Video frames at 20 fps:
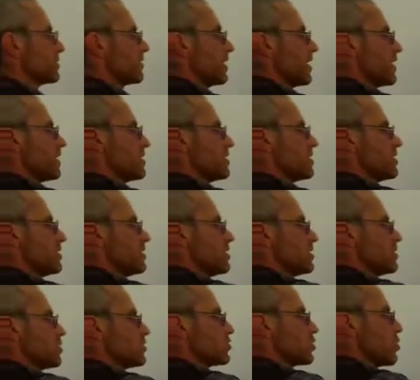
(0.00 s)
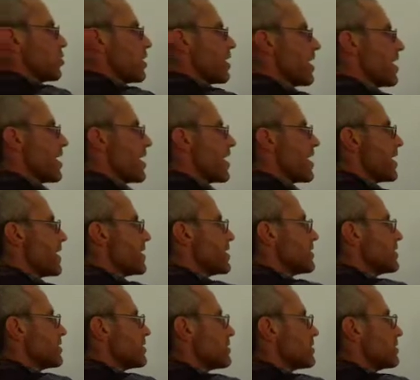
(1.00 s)
Okay? So
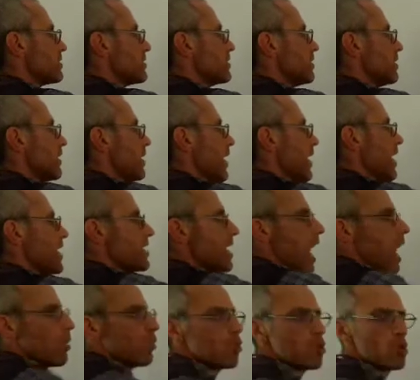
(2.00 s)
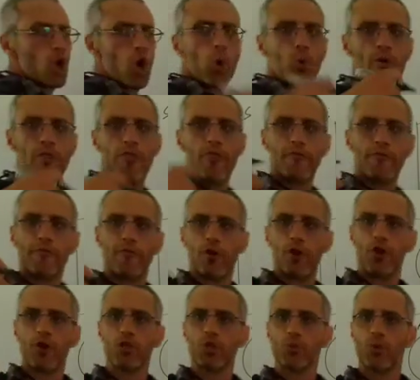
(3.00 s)
A. And I will go with the
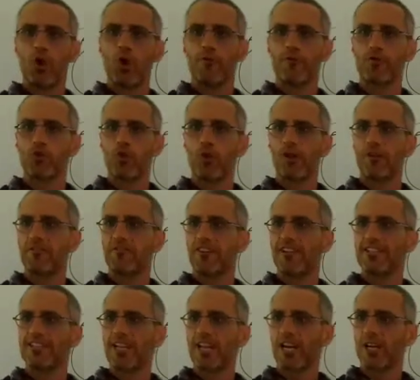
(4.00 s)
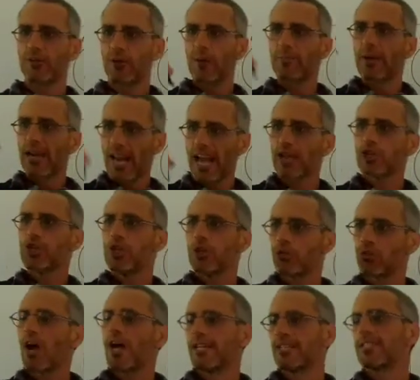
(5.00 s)
first way of drawing a Venn diagram. I'm gonna actually
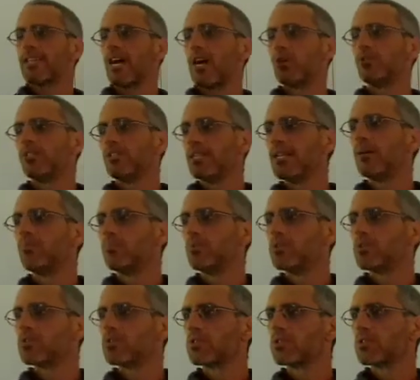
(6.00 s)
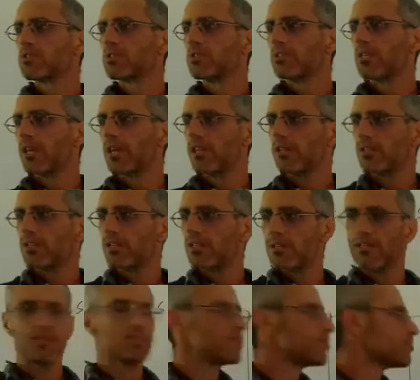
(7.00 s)
write down the numbers. Okay?
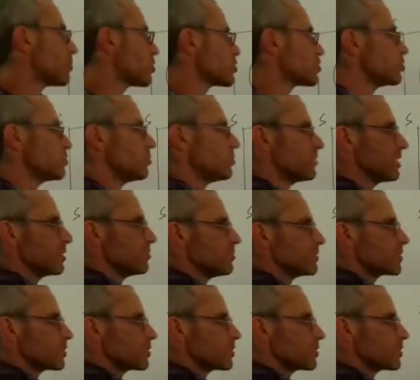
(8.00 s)
The possible numbers.